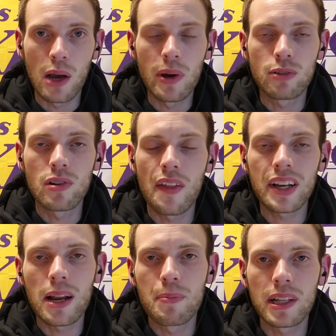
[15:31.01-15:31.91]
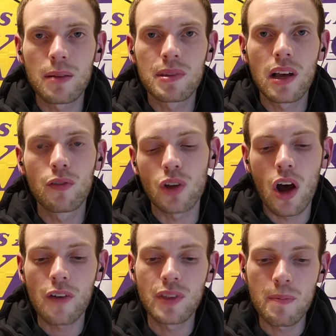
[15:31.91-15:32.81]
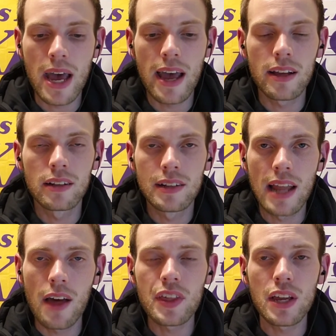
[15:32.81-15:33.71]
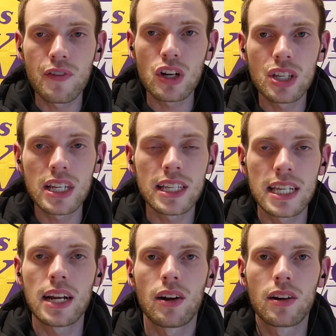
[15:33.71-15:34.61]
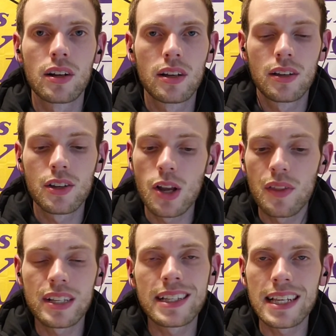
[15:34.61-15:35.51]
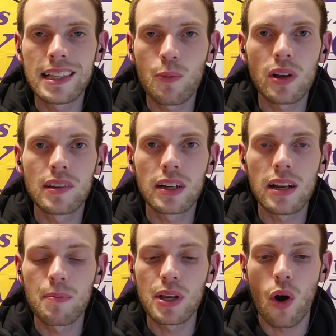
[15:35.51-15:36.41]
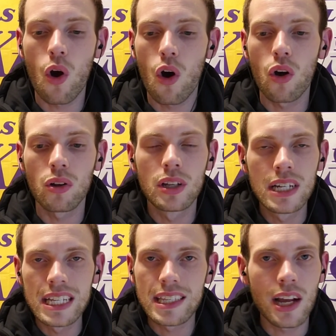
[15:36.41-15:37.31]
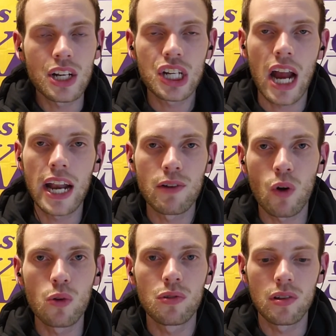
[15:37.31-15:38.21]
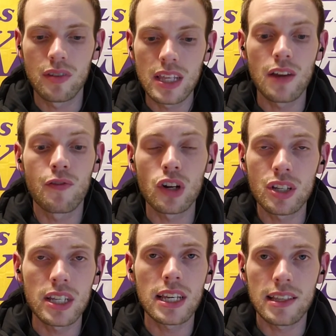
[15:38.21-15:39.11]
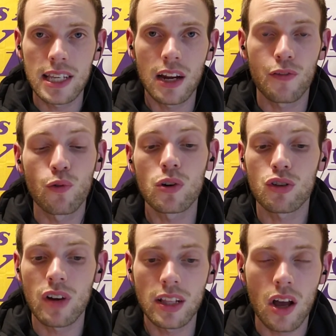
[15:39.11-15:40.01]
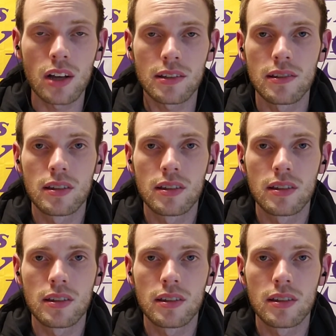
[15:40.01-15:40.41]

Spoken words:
So now they got to pick themselves off the mat. Now the adversity's here. You know, this season wasn't going to be all sunshine and roses. The adversity is here. 4 straight losses.